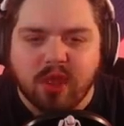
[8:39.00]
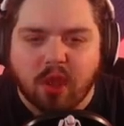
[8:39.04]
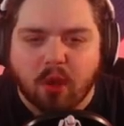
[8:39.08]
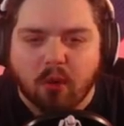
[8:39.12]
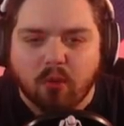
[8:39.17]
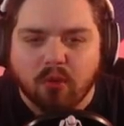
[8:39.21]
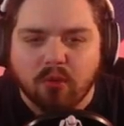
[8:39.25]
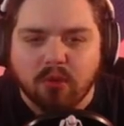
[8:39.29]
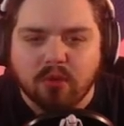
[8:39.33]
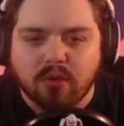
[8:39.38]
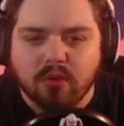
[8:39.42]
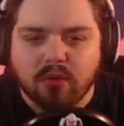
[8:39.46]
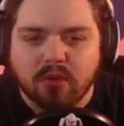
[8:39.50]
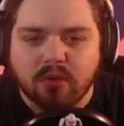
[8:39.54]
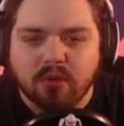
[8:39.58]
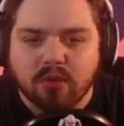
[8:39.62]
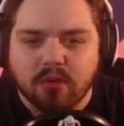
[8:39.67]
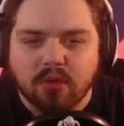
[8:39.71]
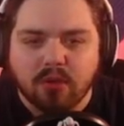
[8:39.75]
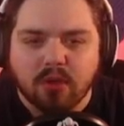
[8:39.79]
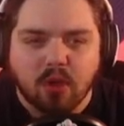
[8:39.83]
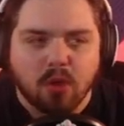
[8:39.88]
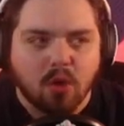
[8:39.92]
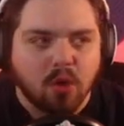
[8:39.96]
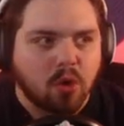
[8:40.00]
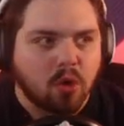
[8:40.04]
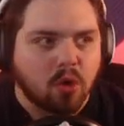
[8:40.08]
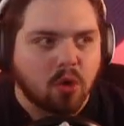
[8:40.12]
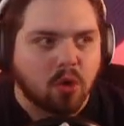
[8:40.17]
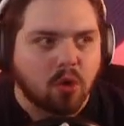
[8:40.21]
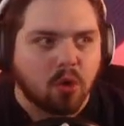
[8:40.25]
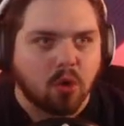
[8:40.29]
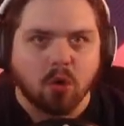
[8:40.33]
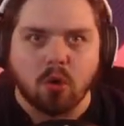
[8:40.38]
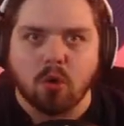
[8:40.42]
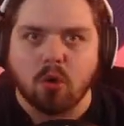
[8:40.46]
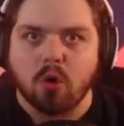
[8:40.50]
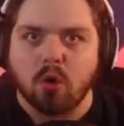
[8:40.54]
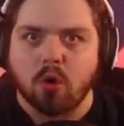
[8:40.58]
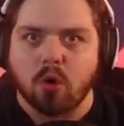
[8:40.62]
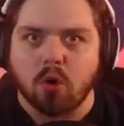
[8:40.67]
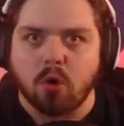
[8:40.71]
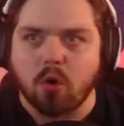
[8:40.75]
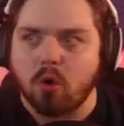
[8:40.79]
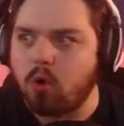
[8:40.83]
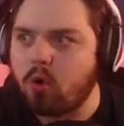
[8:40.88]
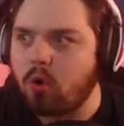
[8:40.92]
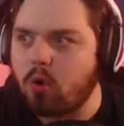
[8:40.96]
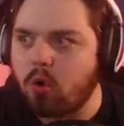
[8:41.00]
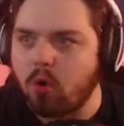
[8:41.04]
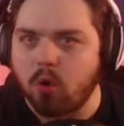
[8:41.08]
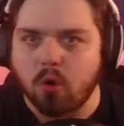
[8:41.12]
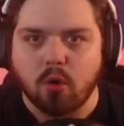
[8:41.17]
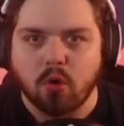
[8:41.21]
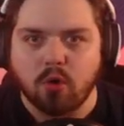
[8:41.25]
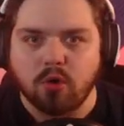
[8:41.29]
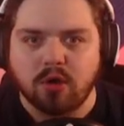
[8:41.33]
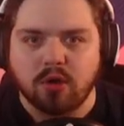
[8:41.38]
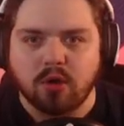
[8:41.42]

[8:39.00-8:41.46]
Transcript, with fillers: go. Oh, oh, oh,